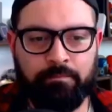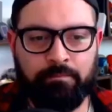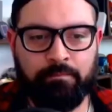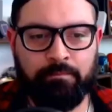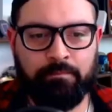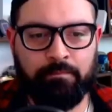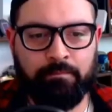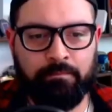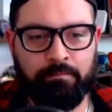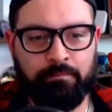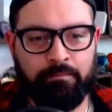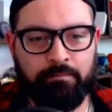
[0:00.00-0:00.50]

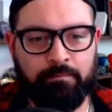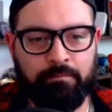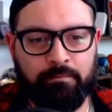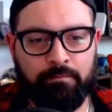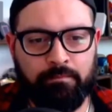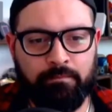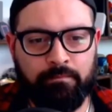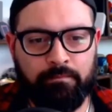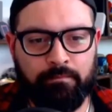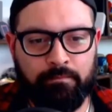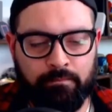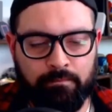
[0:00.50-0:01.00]

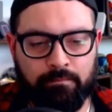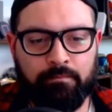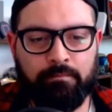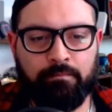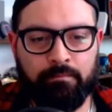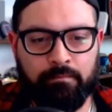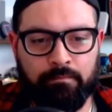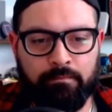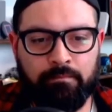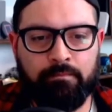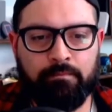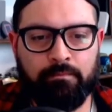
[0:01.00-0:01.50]

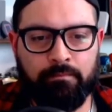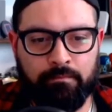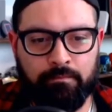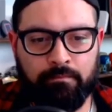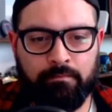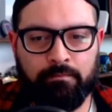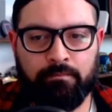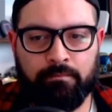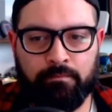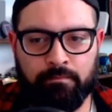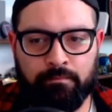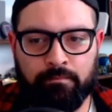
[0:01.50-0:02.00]

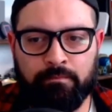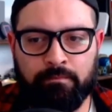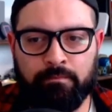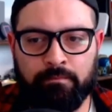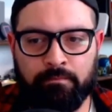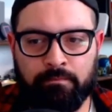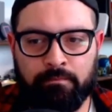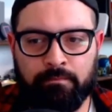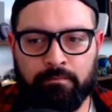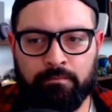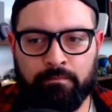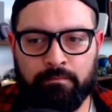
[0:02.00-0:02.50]

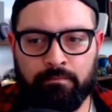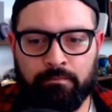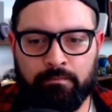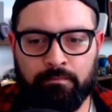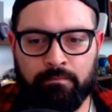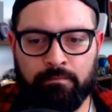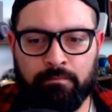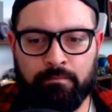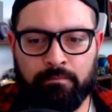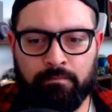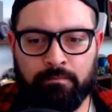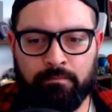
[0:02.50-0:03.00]

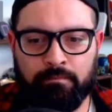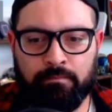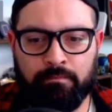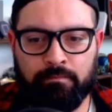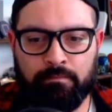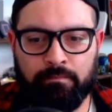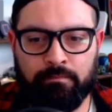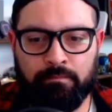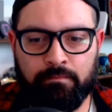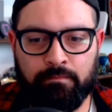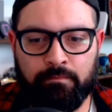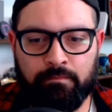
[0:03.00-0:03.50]

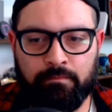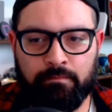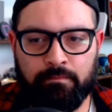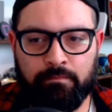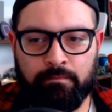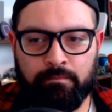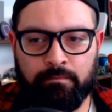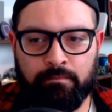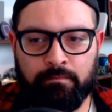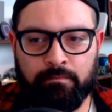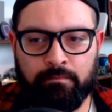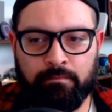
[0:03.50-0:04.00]

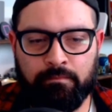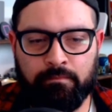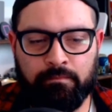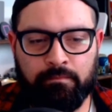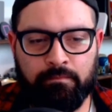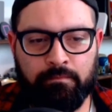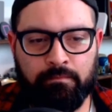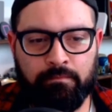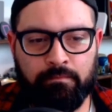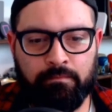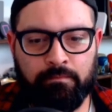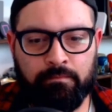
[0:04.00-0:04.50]

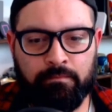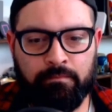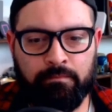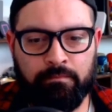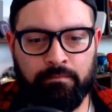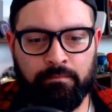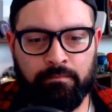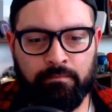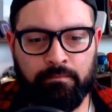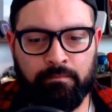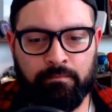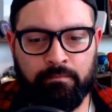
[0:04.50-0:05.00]

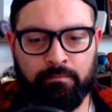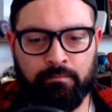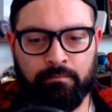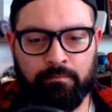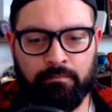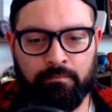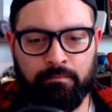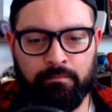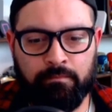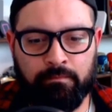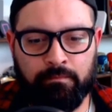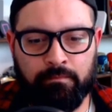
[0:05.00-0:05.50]

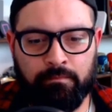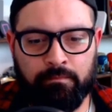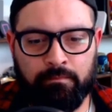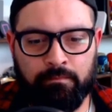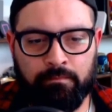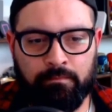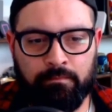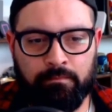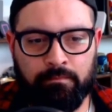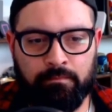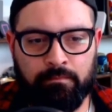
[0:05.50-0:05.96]
No words are spoken by the person on screen.